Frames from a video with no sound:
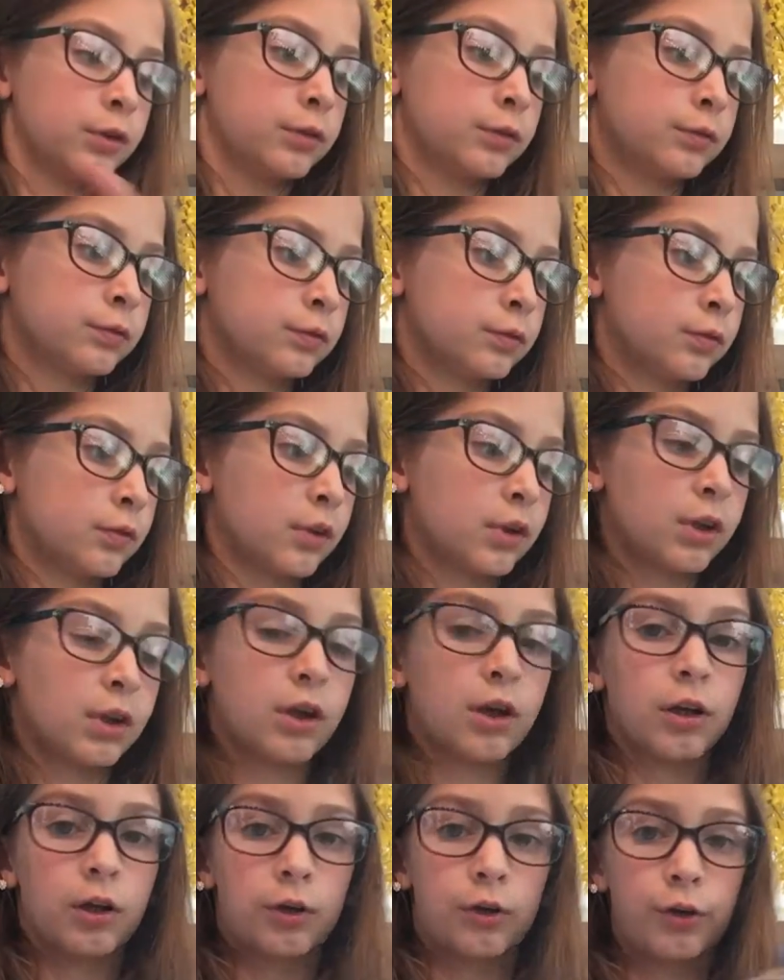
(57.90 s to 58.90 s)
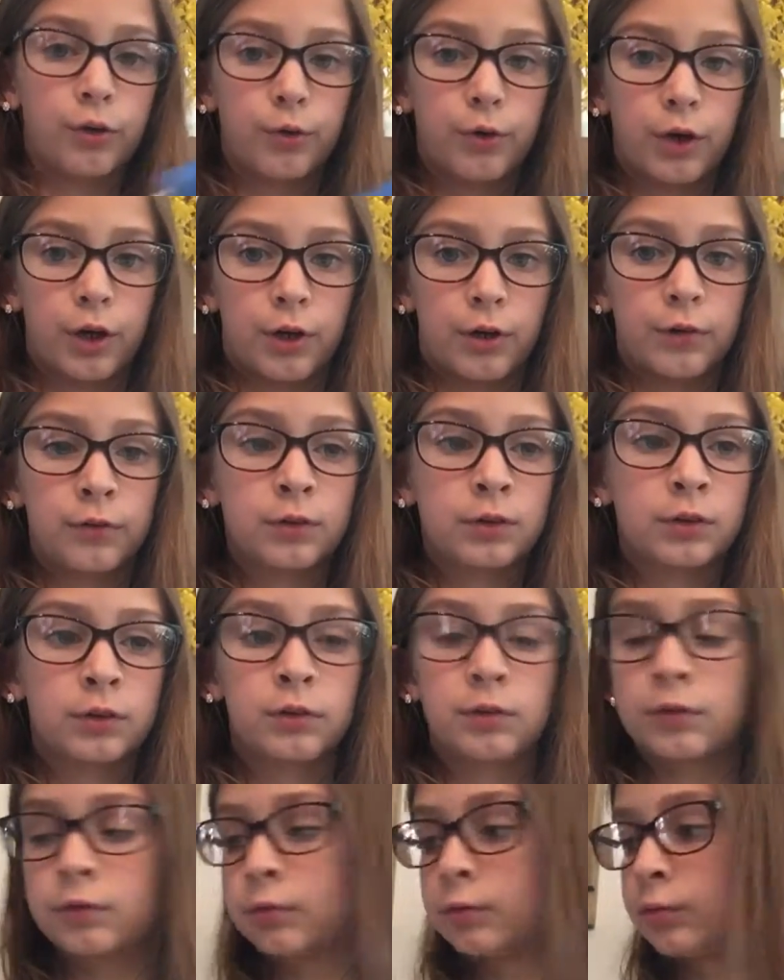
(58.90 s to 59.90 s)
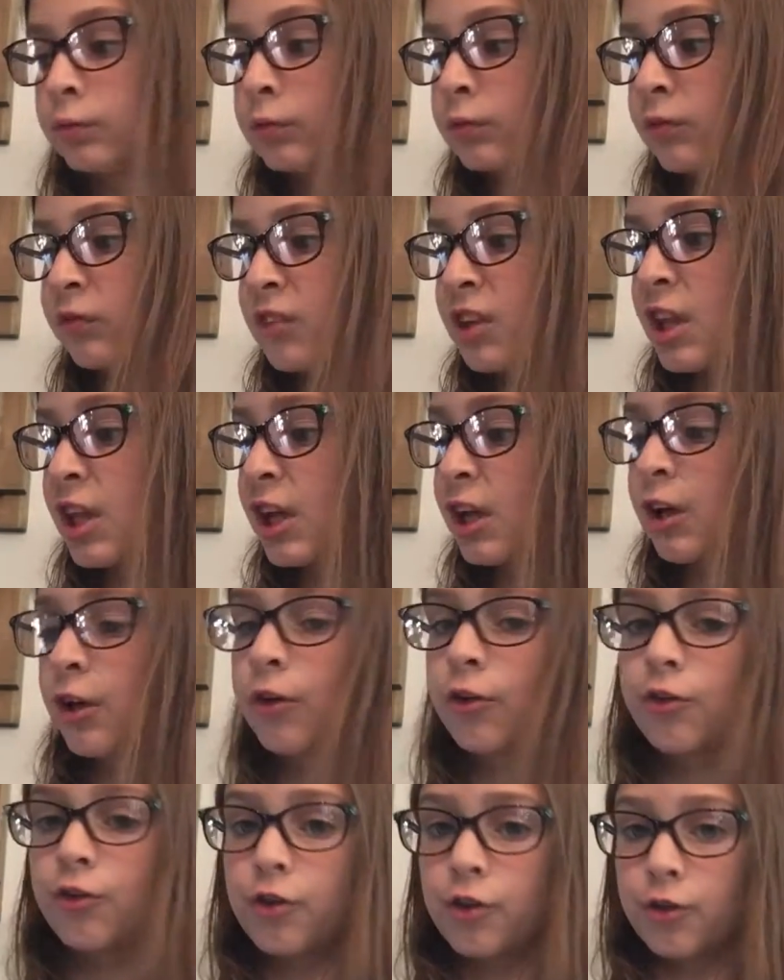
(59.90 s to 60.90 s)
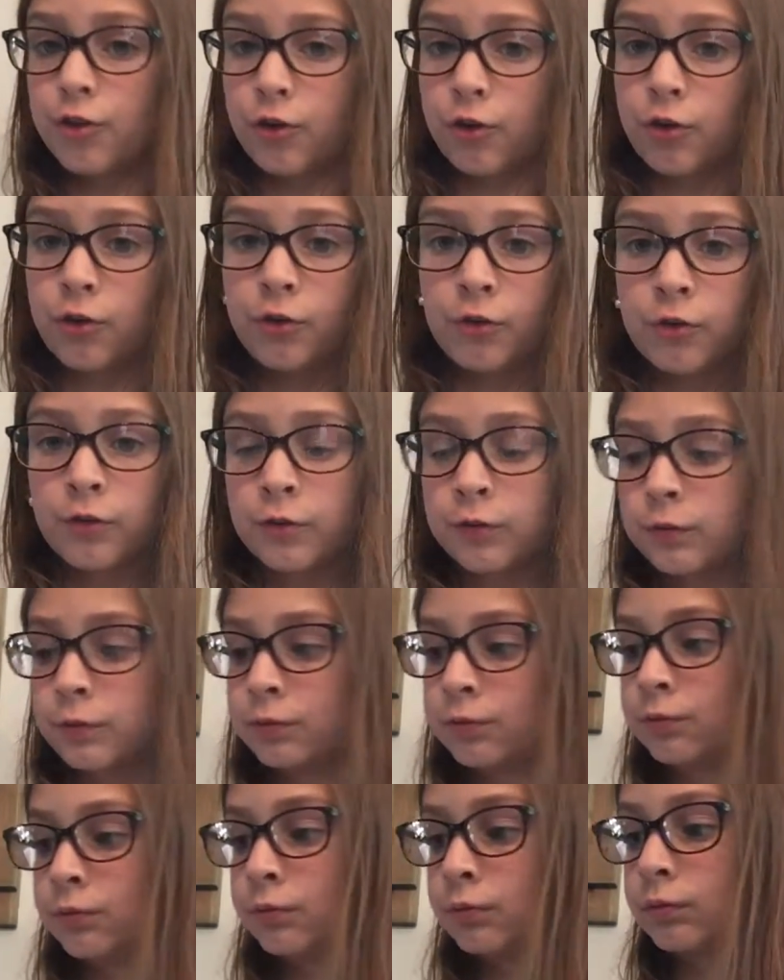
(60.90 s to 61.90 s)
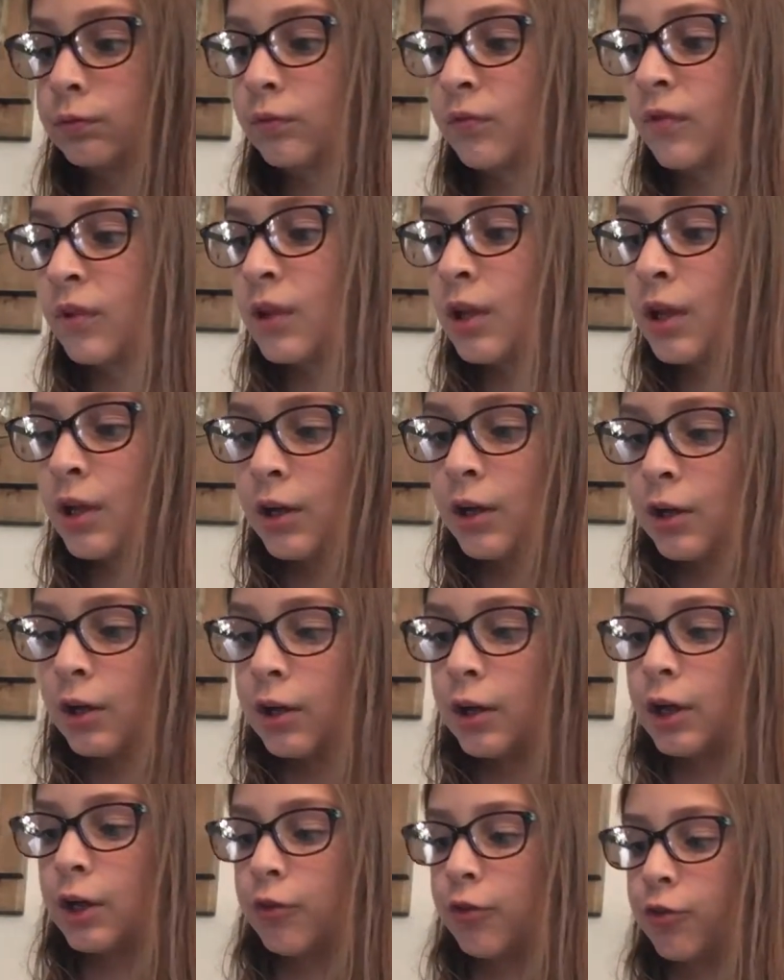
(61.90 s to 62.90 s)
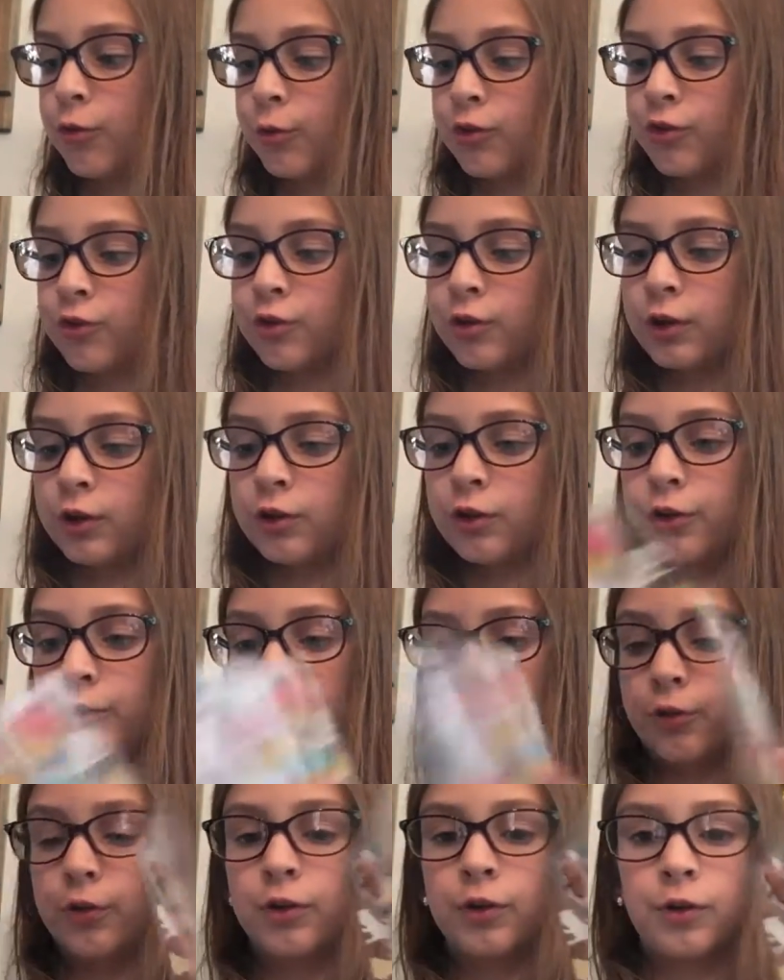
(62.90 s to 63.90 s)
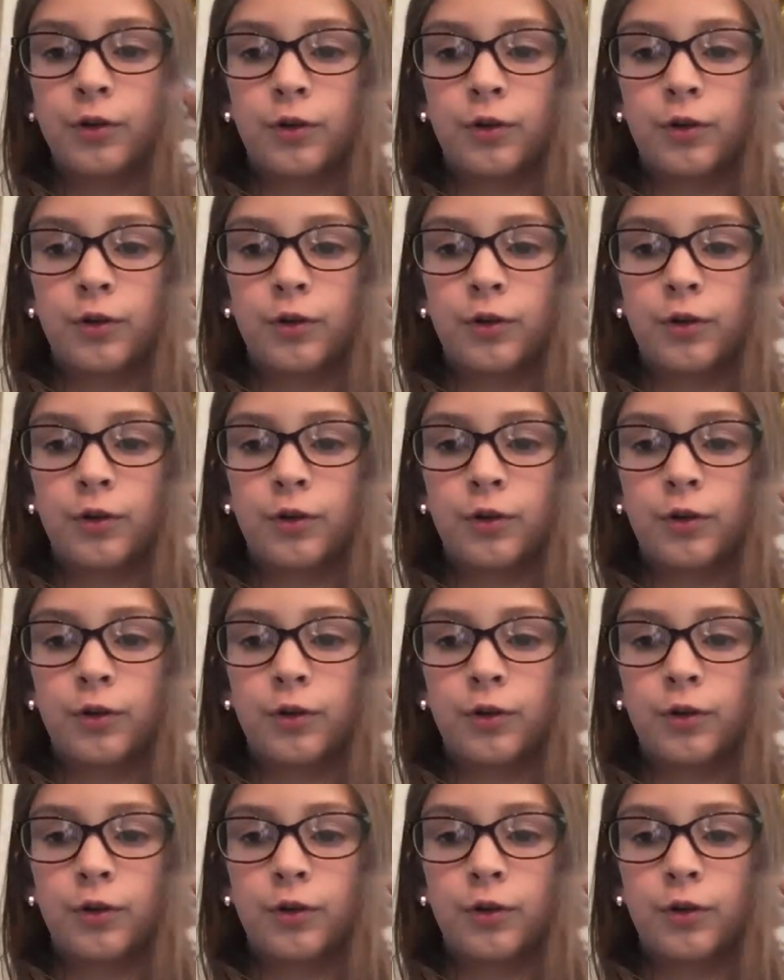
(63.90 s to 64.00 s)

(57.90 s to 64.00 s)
a glue gun, scissors. If you want to include